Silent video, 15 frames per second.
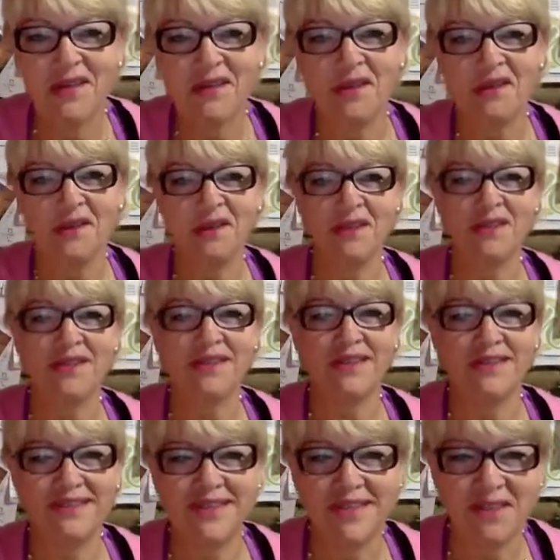
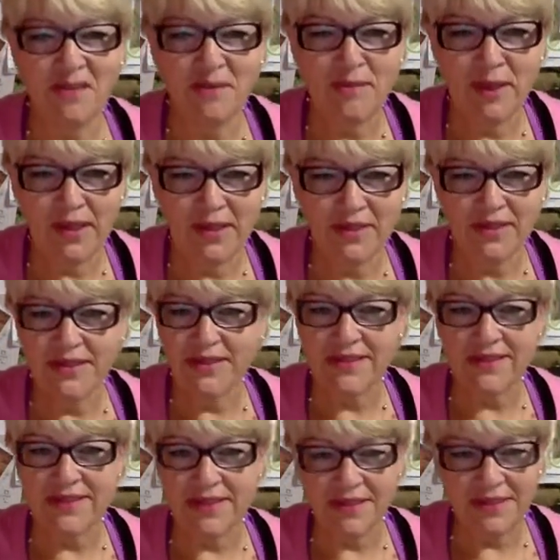criticizing your parenting
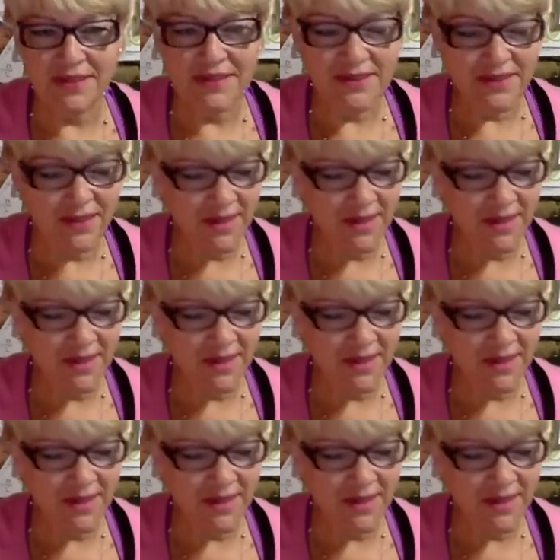skills.